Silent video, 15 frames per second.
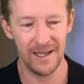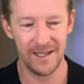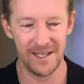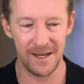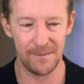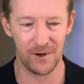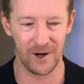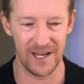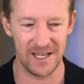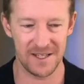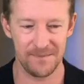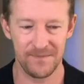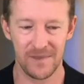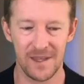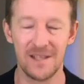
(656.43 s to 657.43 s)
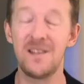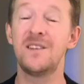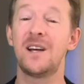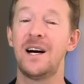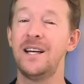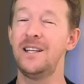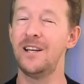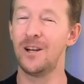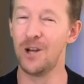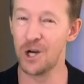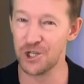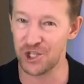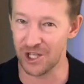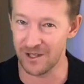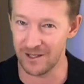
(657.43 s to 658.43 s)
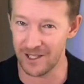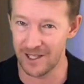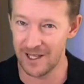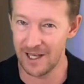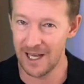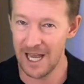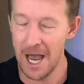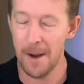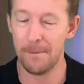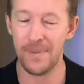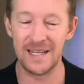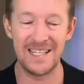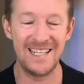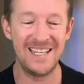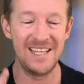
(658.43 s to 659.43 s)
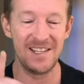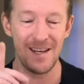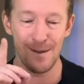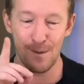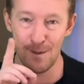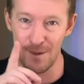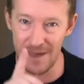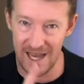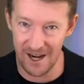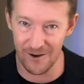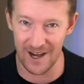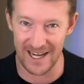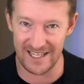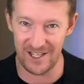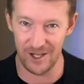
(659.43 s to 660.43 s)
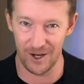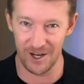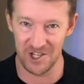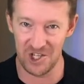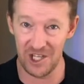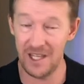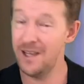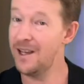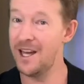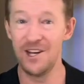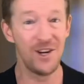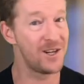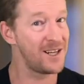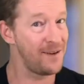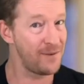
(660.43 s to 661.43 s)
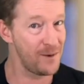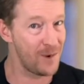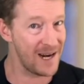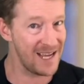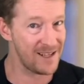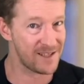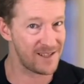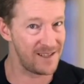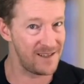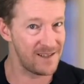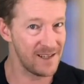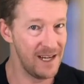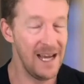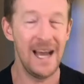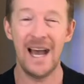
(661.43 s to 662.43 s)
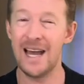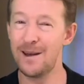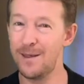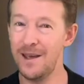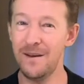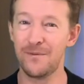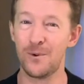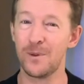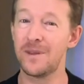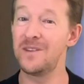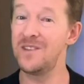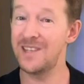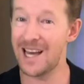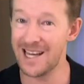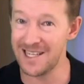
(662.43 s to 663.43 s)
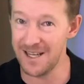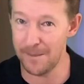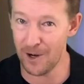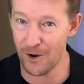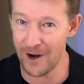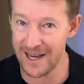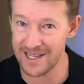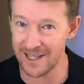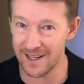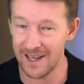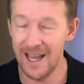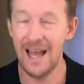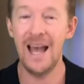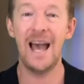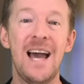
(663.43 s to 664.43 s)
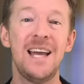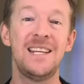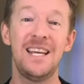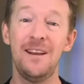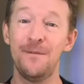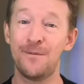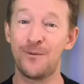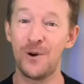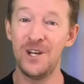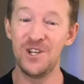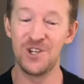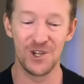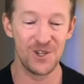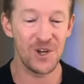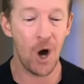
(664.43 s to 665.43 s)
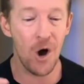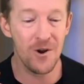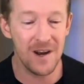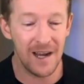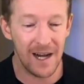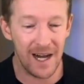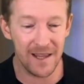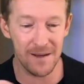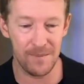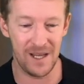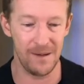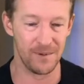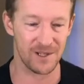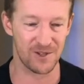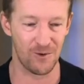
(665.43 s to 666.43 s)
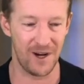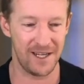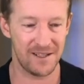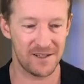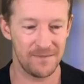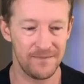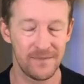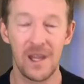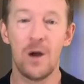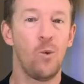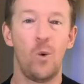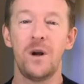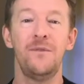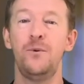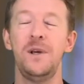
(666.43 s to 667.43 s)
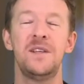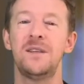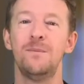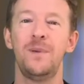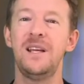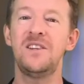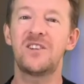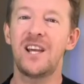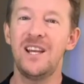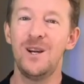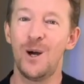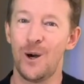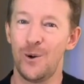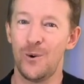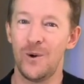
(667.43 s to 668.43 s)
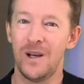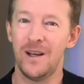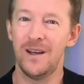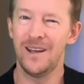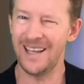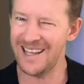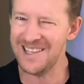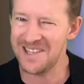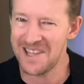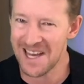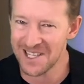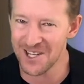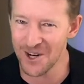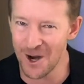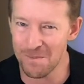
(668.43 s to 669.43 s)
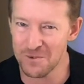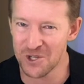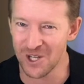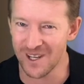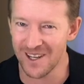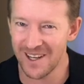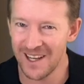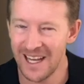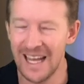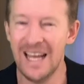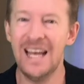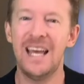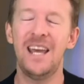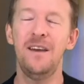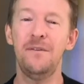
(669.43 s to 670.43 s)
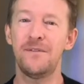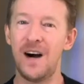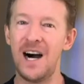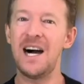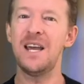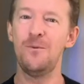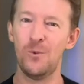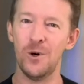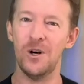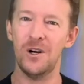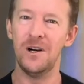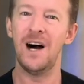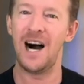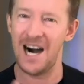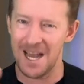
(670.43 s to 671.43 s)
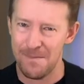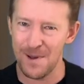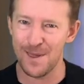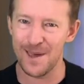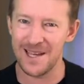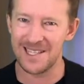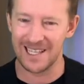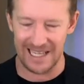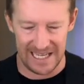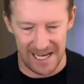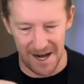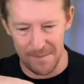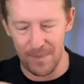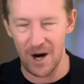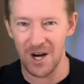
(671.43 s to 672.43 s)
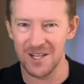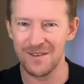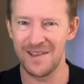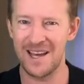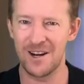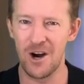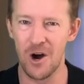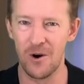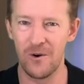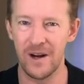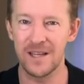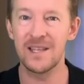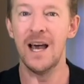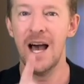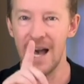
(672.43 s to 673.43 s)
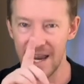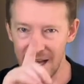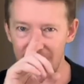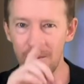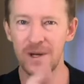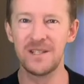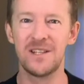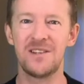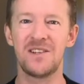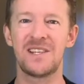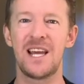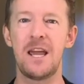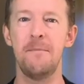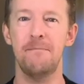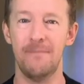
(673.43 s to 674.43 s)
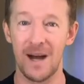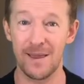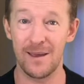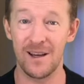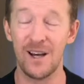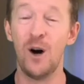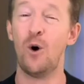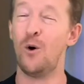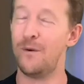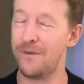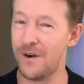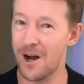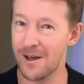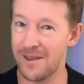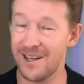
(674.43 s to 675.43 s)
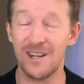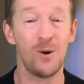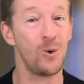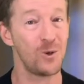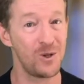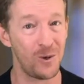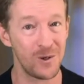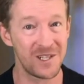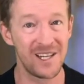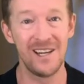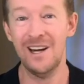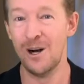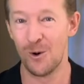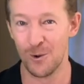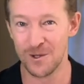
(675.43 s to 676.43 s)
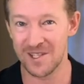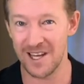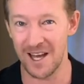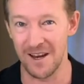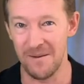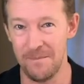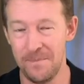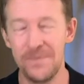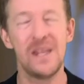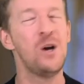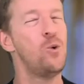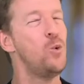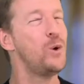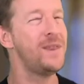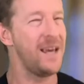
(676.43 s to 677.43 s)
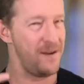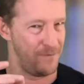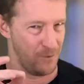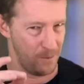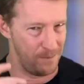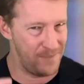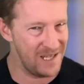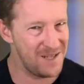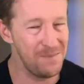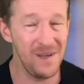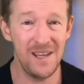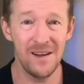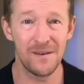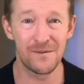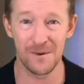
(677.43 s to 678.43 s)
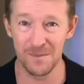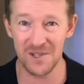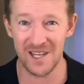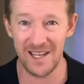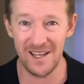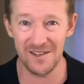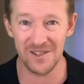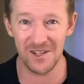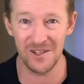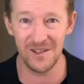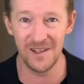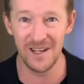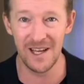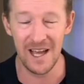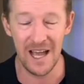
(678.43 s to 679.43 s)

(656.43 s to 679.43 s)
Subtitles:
Number 8, this is ideological. But it is their ideology and not everyone else's, and therefore this is undemocratic and infringes on other people's rights. What if we simply say no? Is that an option? If I were, hypothetically, a part of that Congress and I wanted to say mother or father or daughter or son, would they forbid me from saying so?